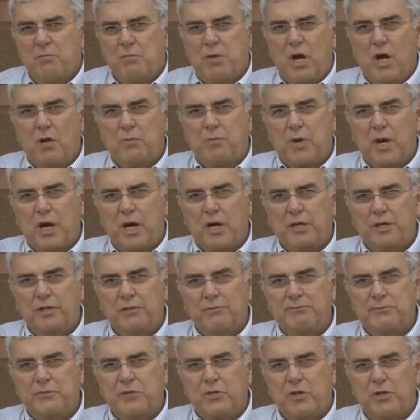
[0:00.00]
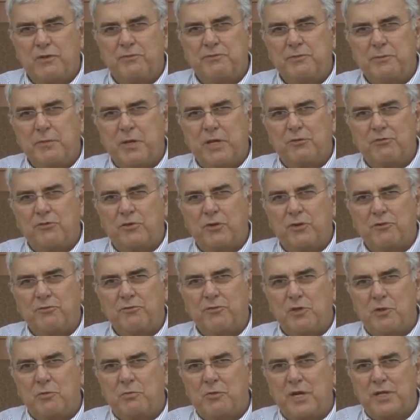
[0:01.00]
Paul Park observed me for a
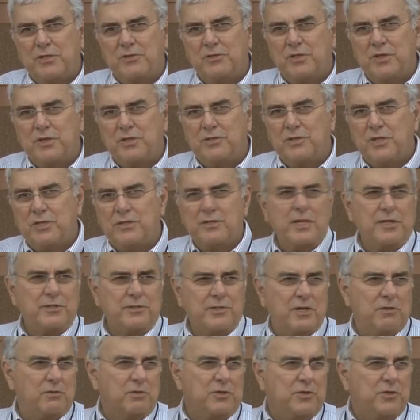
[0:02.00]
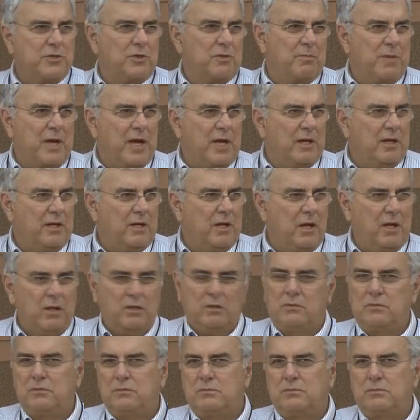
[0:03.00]
few months and he said, That's not what you're about at all.